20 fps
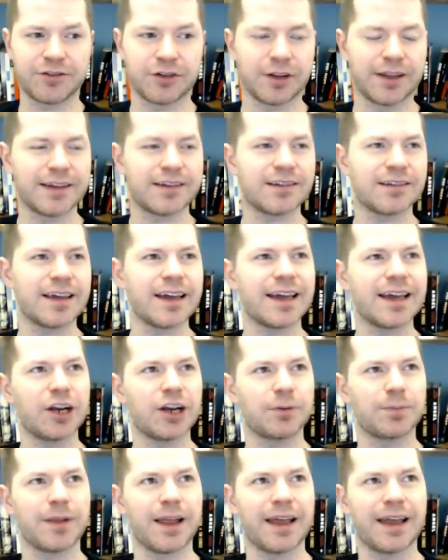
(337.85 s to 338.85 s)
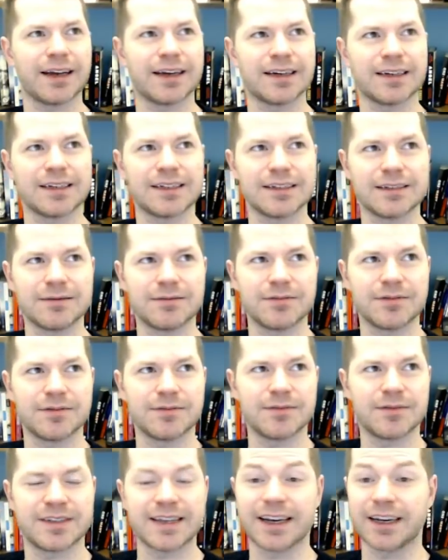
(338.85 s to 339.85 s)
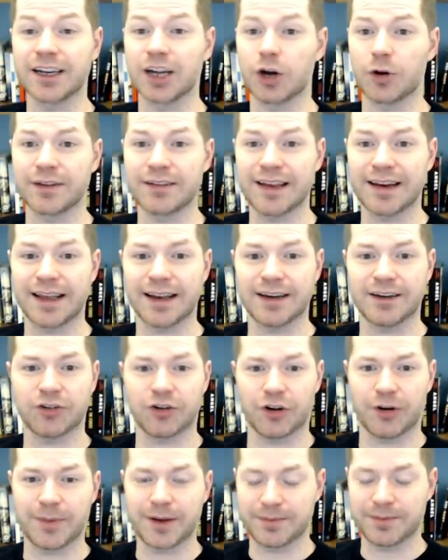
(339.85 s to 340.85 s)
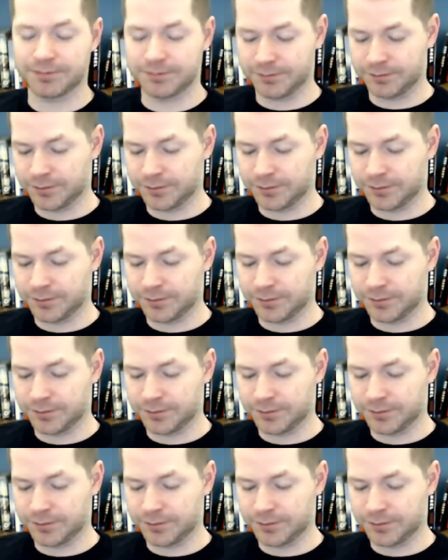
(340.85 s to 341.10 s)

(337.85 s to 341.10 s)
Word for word: So let's say you're playing a sit and go, a ten-handed tournament,